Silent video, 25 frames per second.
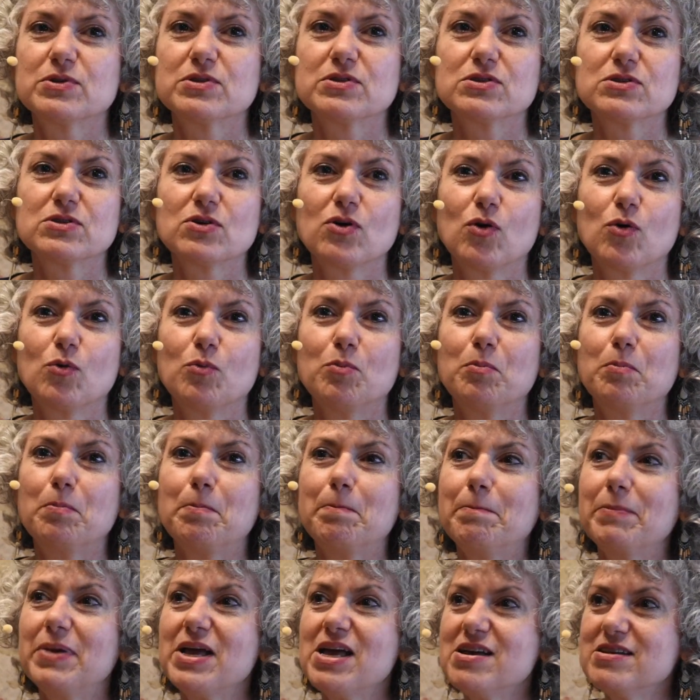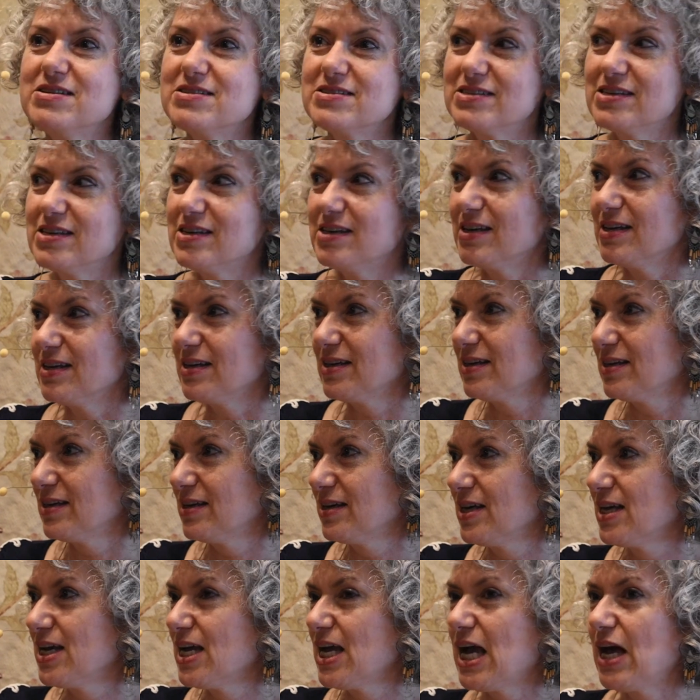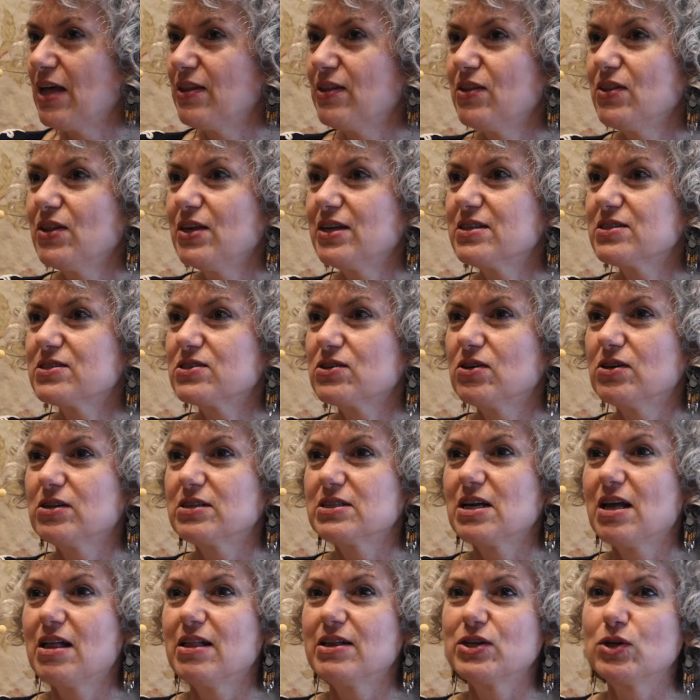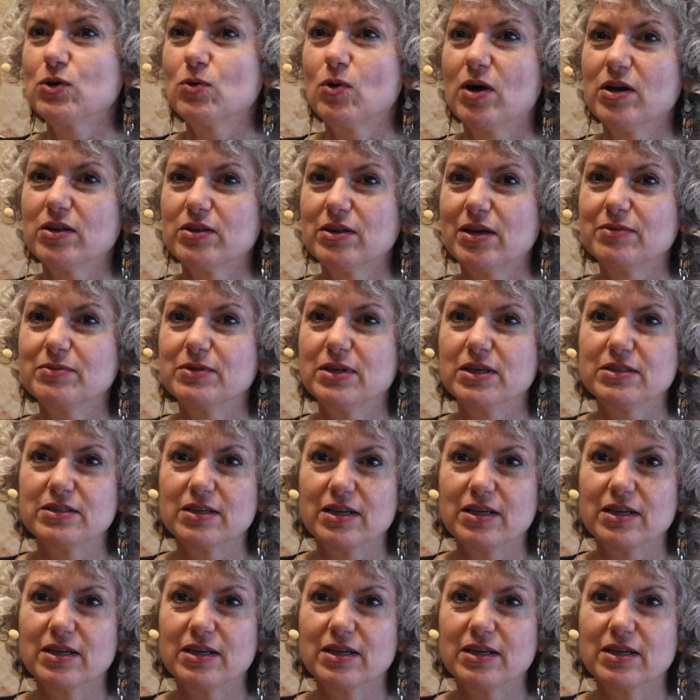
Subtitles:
been so busy. And then they start telling you all that,